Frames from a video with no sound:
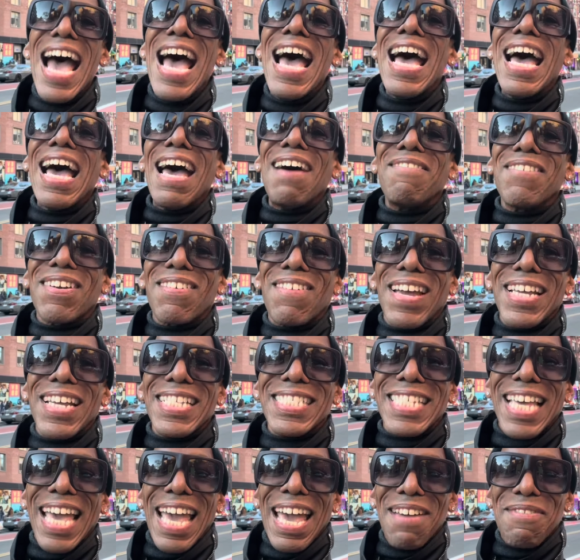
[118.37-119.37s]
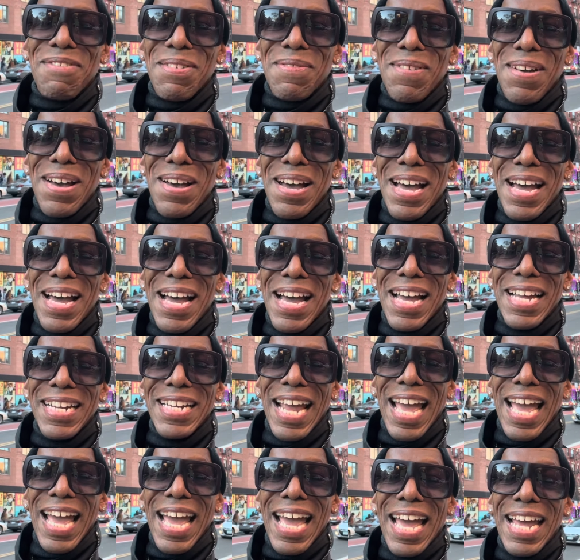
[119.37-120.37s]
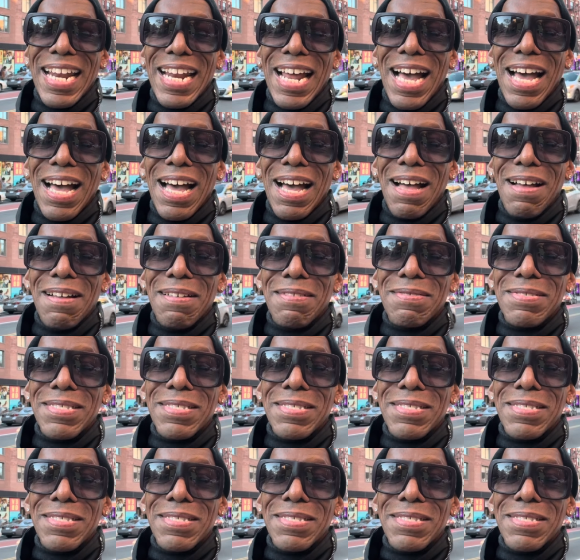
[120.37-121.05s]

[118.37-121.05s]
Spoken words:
Have a great day, everyone, and I'll